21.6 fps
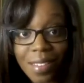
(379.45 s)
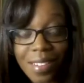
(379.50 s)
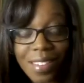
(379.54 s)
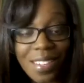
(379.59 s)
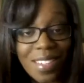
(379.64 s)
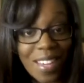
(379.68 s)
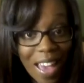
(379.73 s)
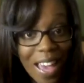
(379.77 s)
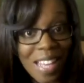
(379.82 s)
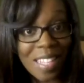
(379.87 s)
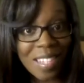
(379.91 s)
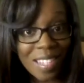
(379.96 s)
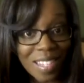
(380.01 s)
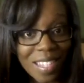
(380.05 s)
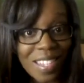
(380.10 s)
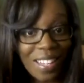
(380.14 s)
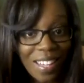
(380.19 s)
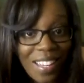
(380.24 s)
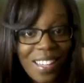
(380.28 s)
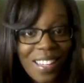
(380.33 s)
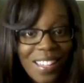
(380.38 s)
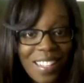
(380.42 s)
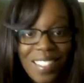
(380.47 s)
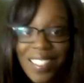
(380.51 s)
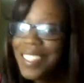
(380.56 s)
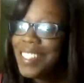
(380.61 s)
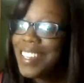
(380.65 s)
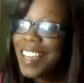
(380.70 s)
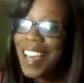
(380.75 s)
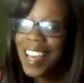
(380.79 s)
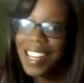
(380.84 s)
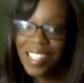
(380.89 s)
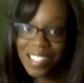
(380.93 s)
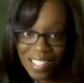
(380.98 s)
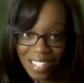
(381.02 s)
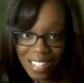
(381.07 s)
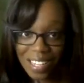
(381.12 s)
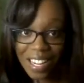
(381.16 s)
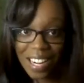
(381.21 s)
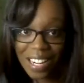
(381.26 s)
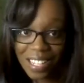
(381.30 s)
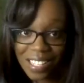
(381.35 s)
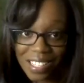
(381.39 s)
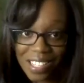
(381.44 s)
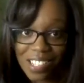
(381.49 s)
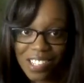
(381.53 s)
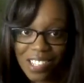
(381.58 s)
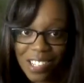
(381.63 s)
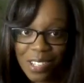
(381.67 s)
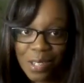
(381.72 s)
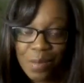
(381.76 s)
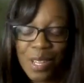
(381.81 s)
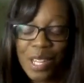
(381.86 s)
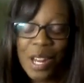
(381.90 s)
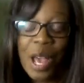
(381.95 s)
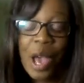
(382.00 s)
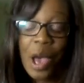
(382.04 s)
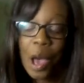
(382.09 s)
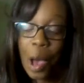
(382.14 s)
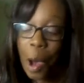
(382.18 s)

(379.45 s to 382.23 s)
Yes, yes, ladies and gentlemen,